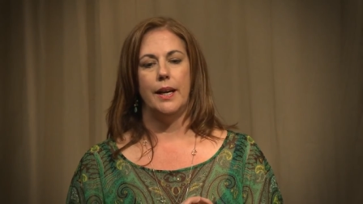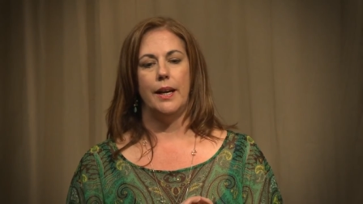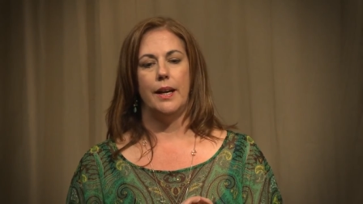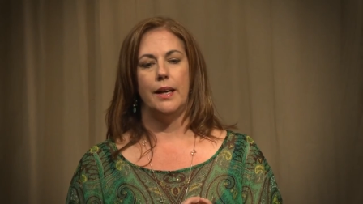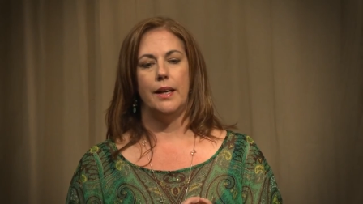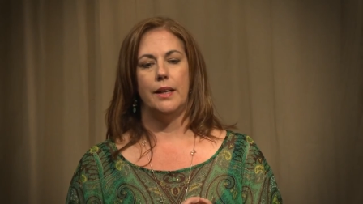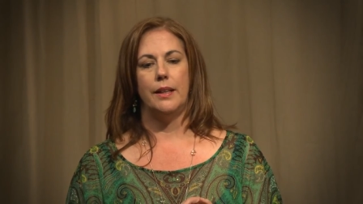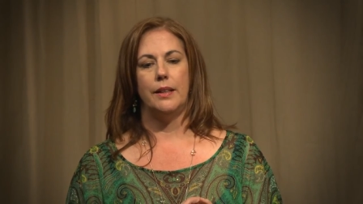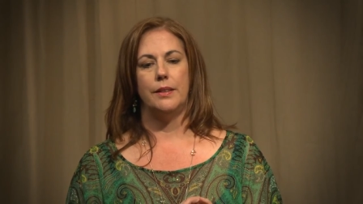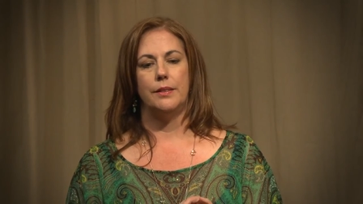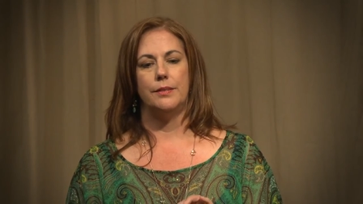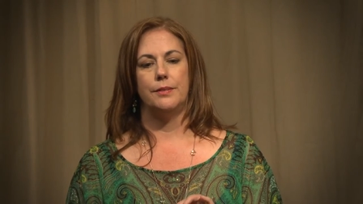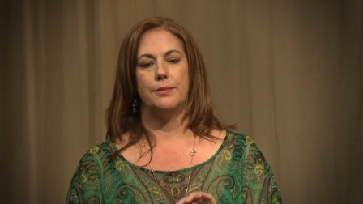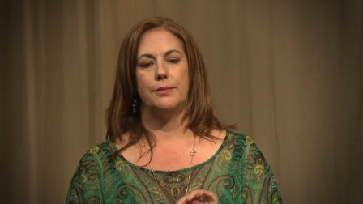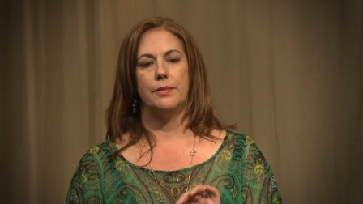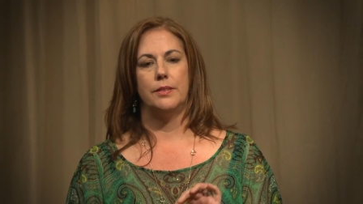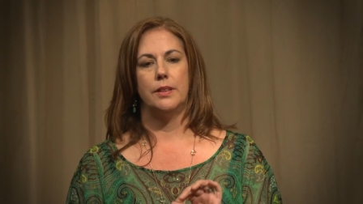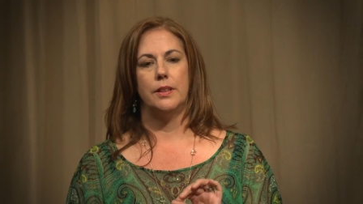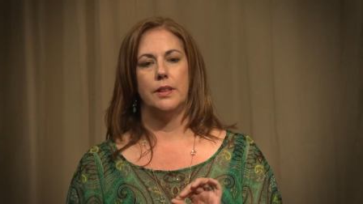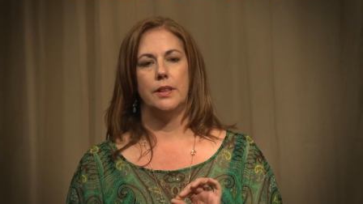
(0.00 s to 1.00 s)
of
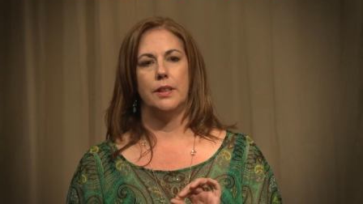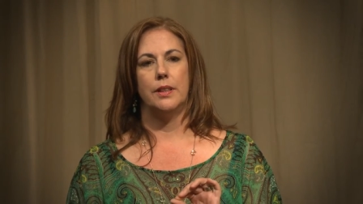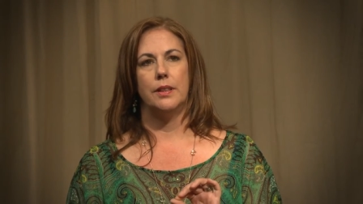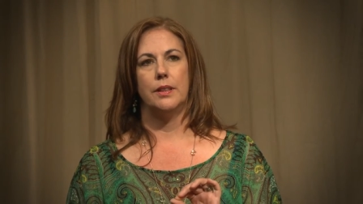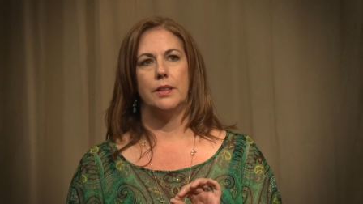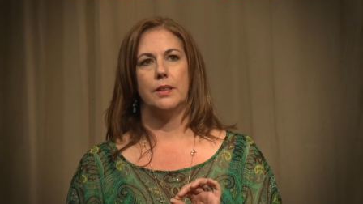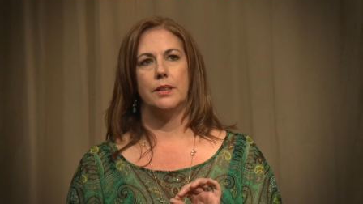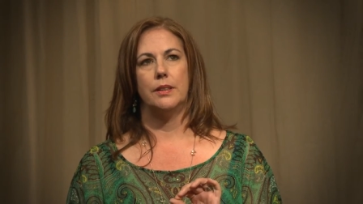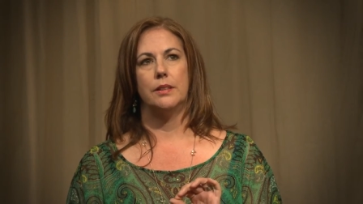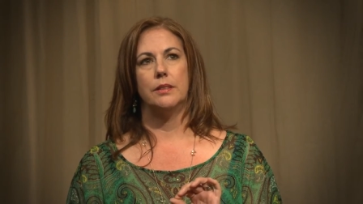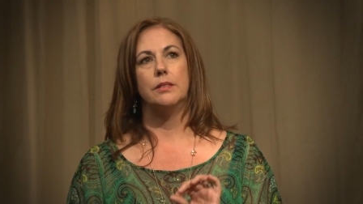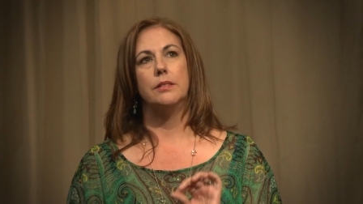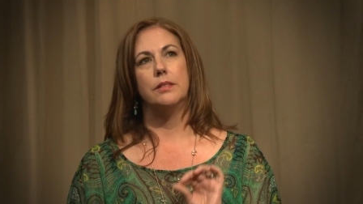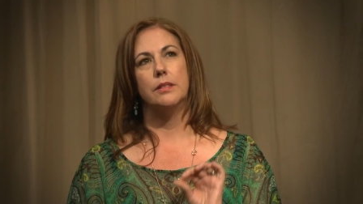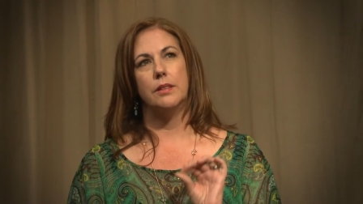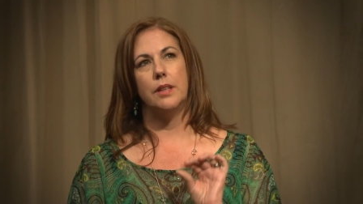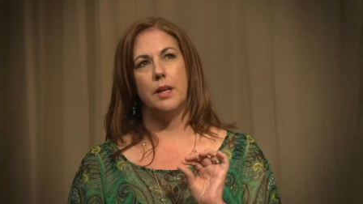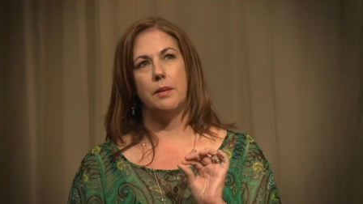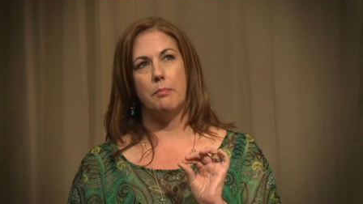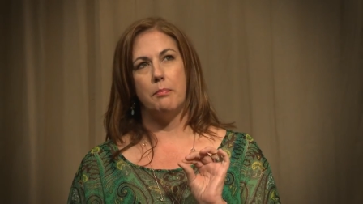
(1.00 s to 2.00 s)
uh,
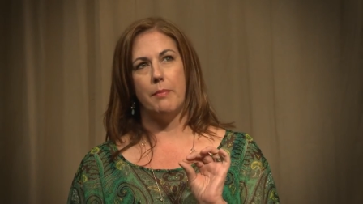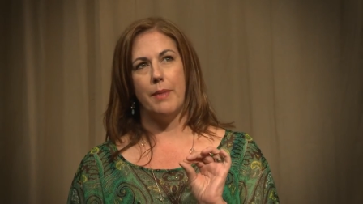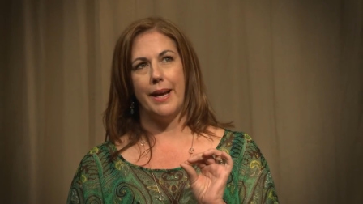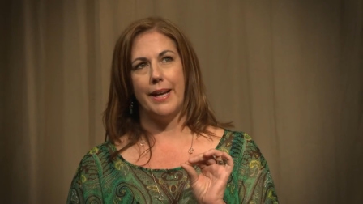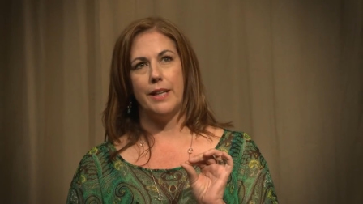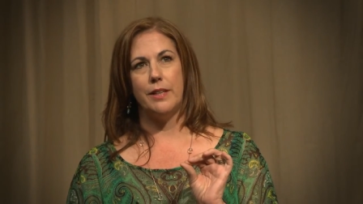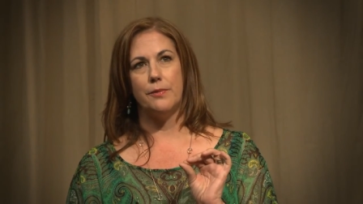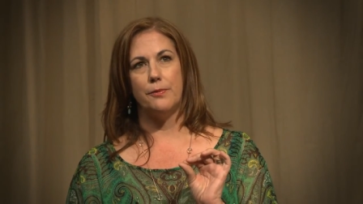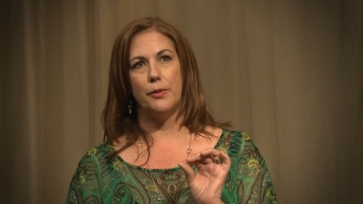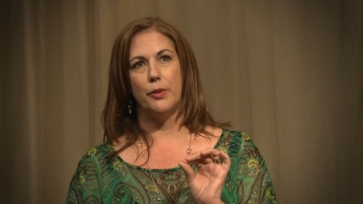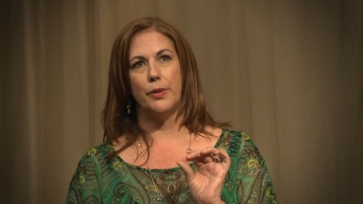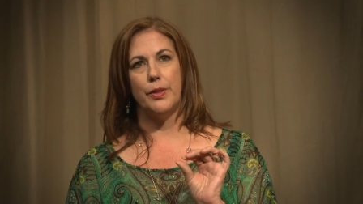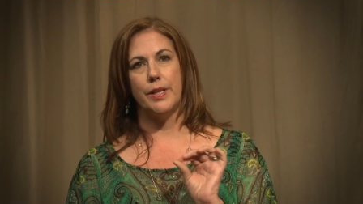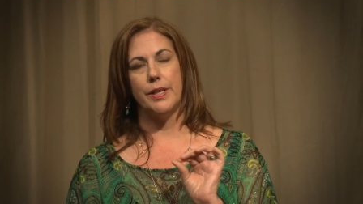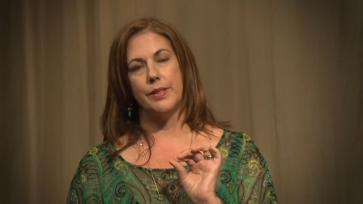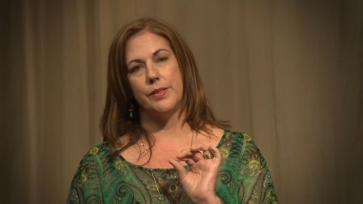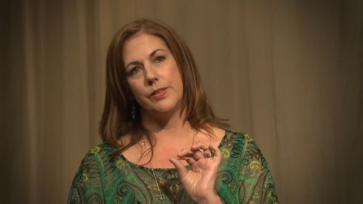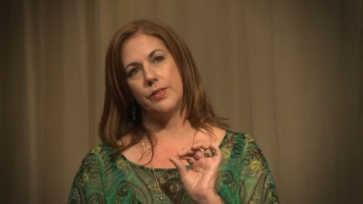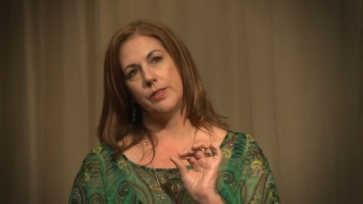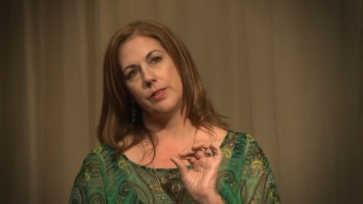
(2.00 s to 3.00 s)
a
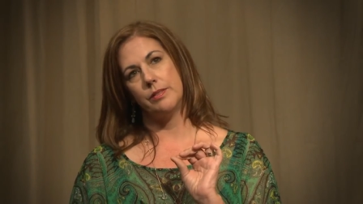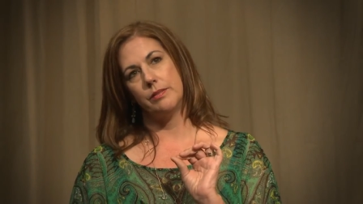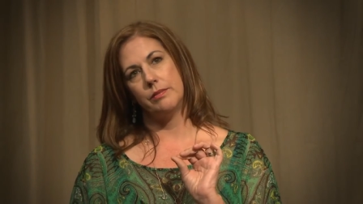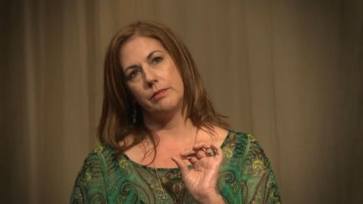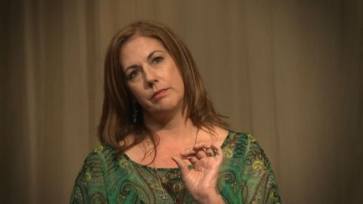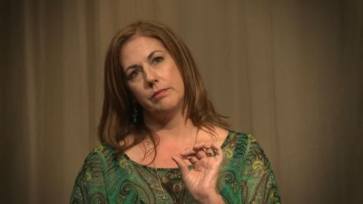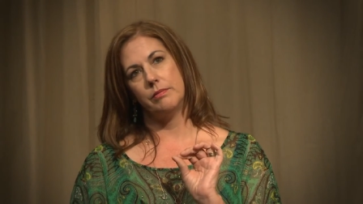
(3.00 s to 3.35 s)
mindfulness